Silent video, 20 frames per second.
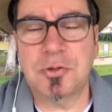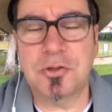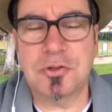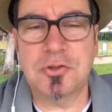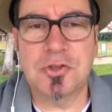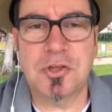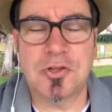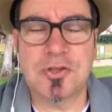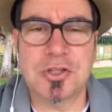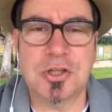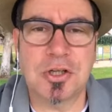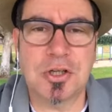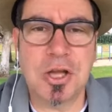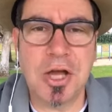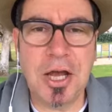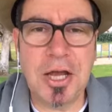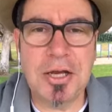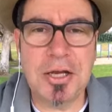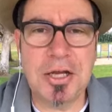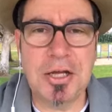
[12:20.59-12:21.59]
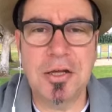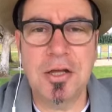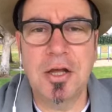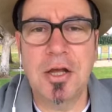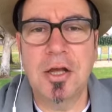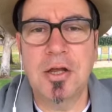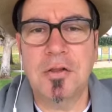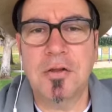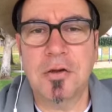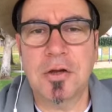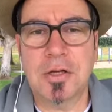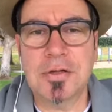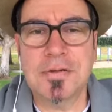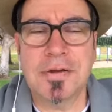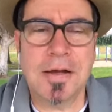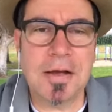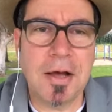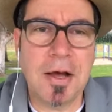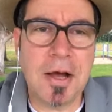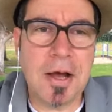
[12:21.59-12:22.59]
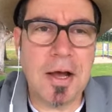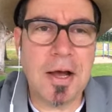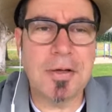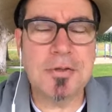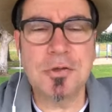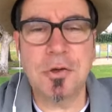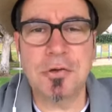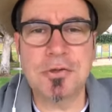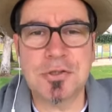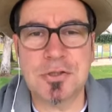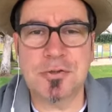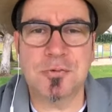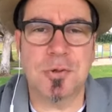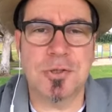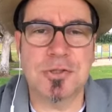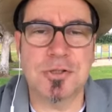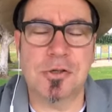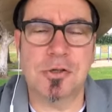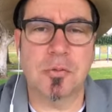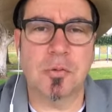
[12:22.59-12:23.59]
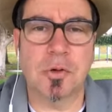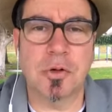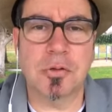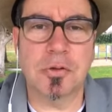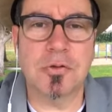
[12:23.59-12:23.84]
they're going to say, I told you this wasn't going to work.